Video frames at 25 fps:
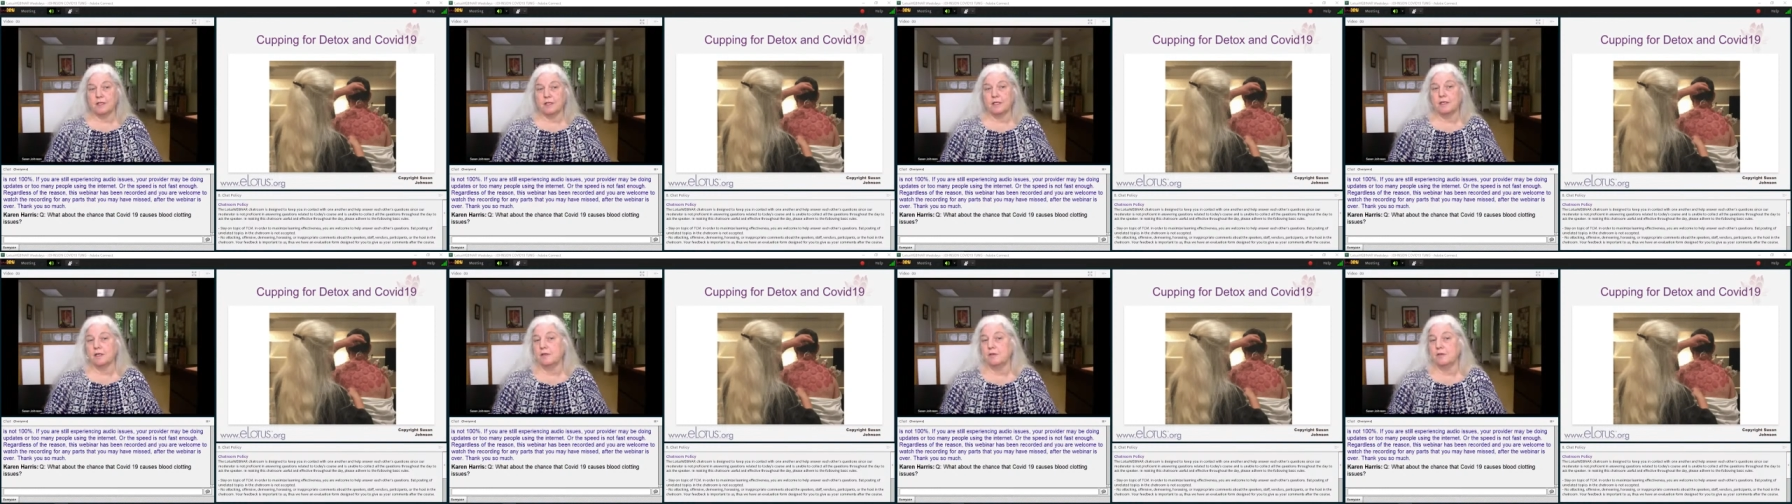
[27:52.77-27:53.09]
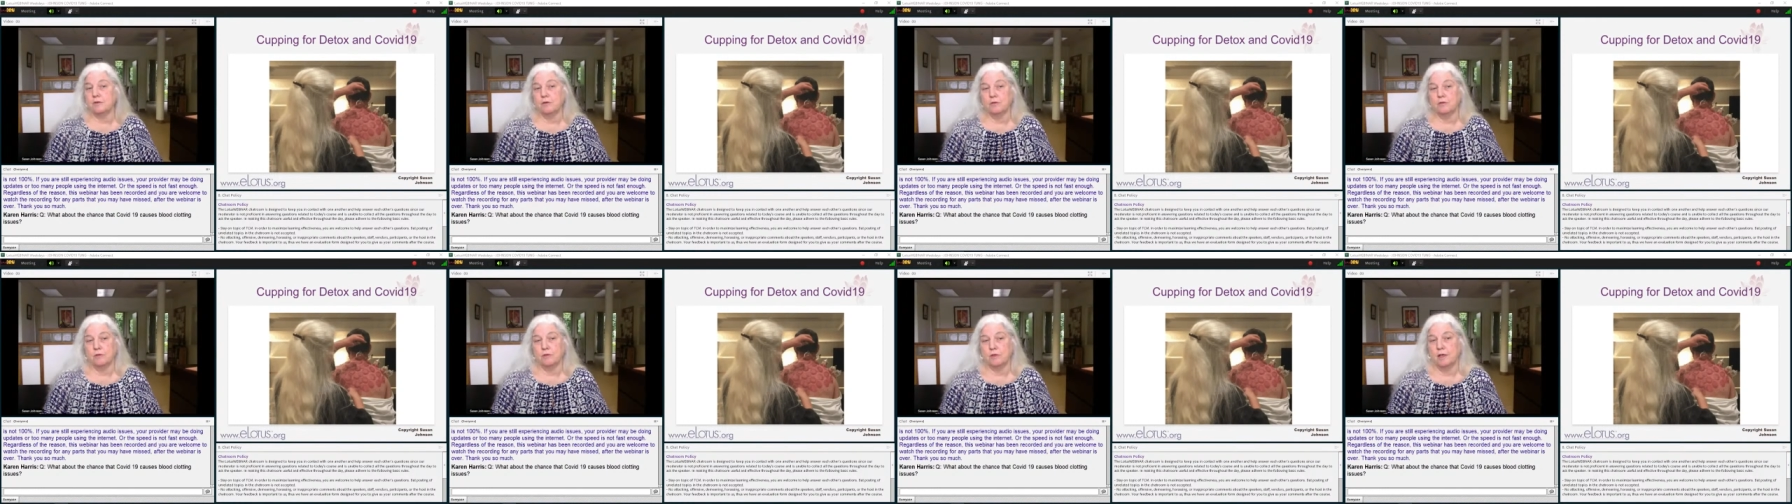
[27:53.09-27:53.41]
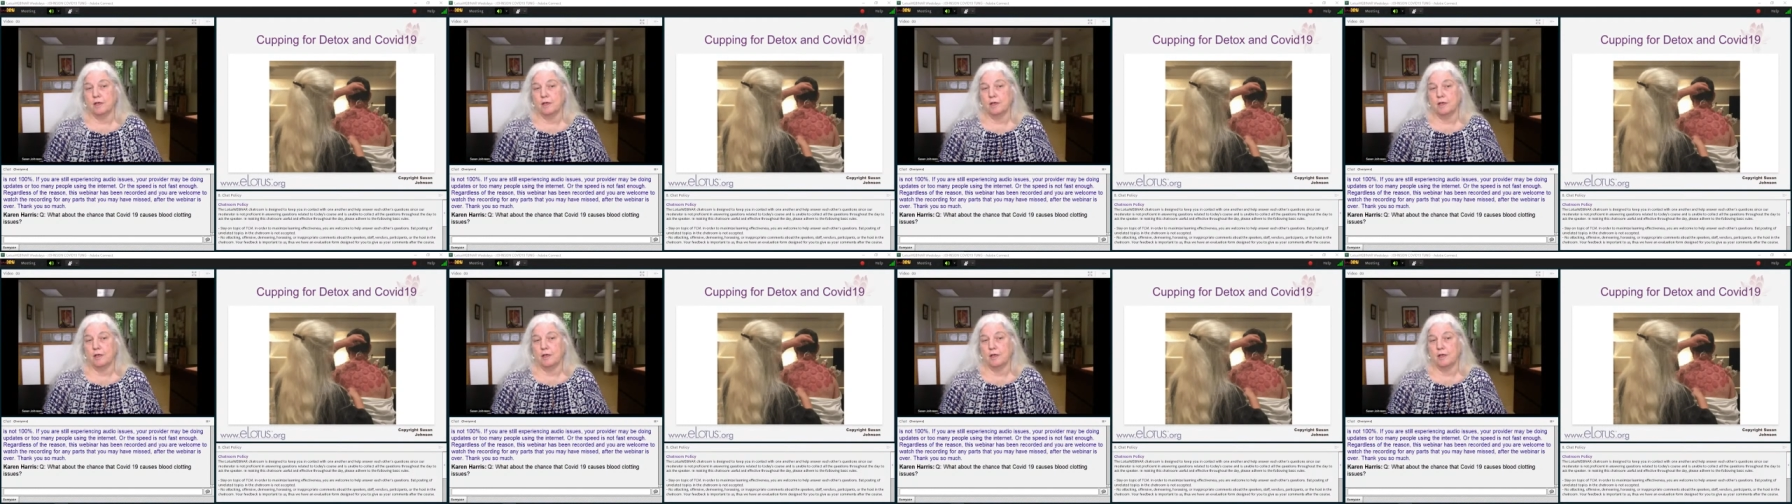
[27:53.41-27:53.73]
then I don't
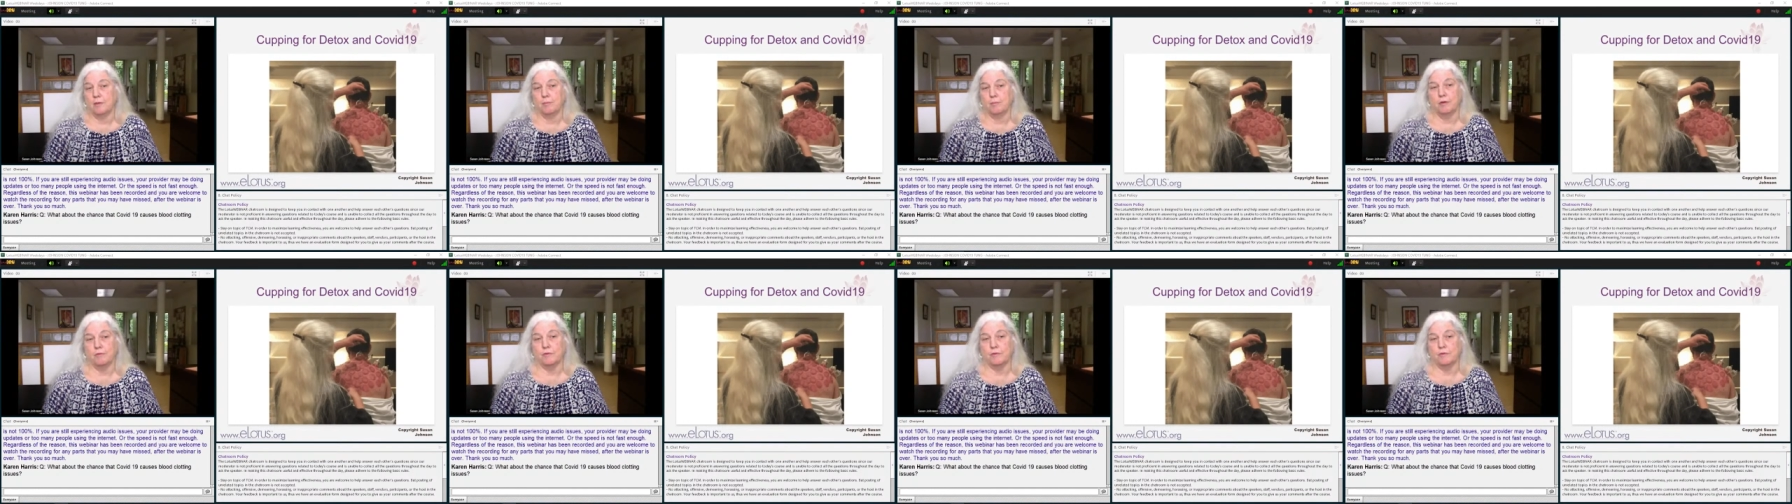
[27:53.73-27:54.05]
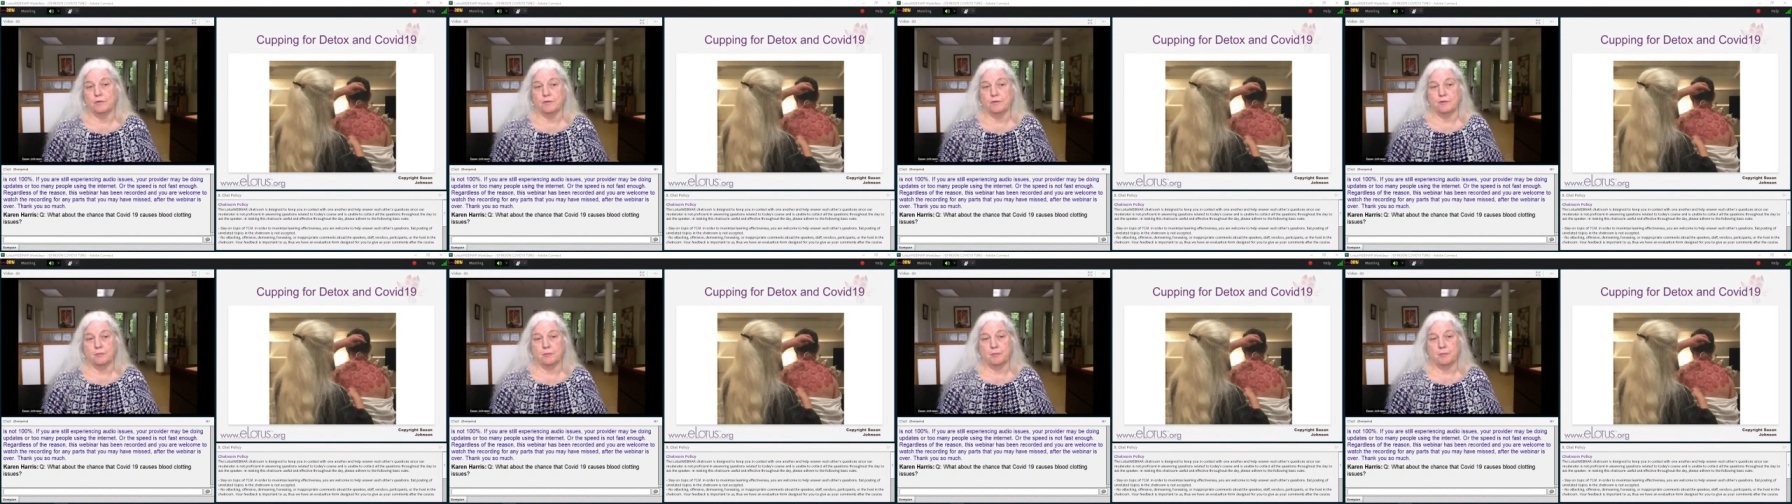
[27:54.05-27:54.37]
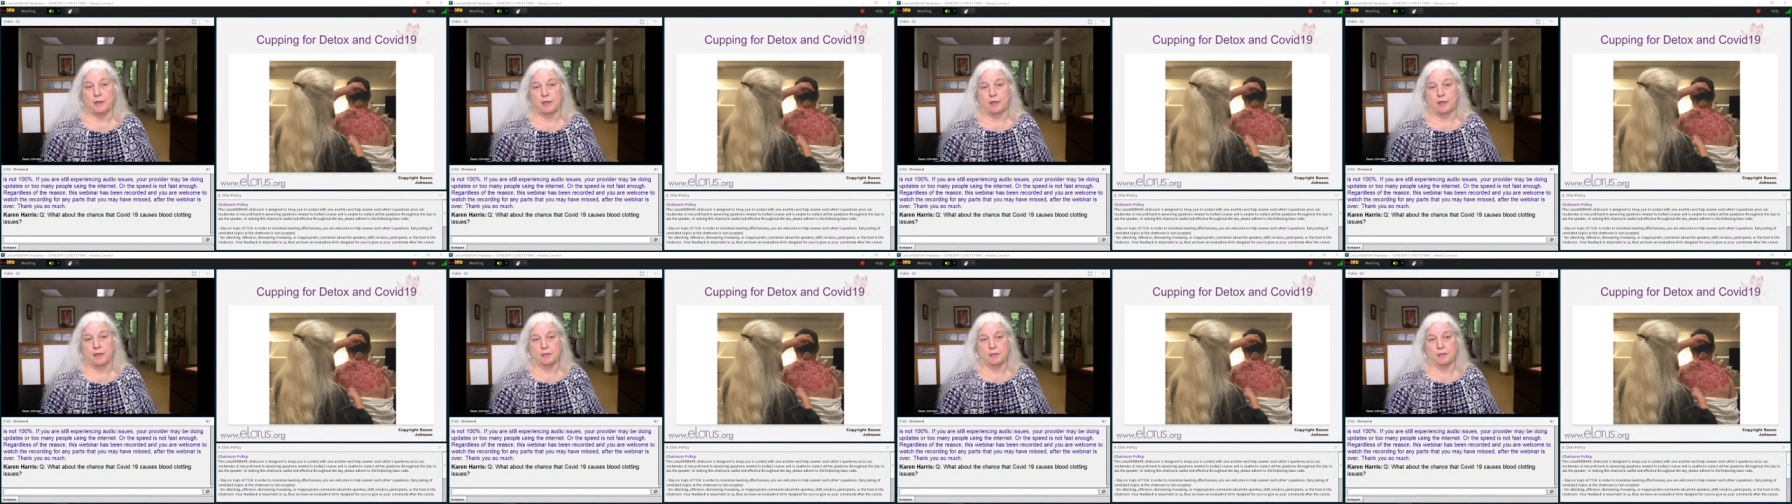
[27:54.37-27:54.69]
cup over the
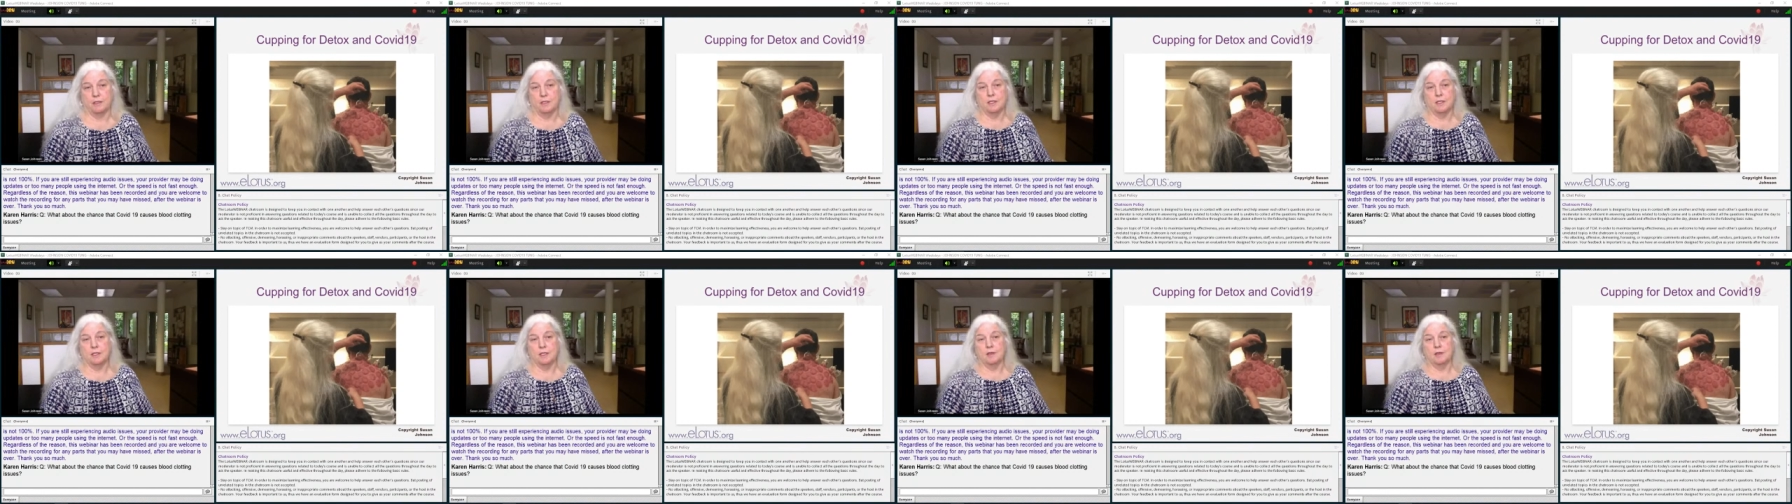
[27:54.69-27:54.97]
spine.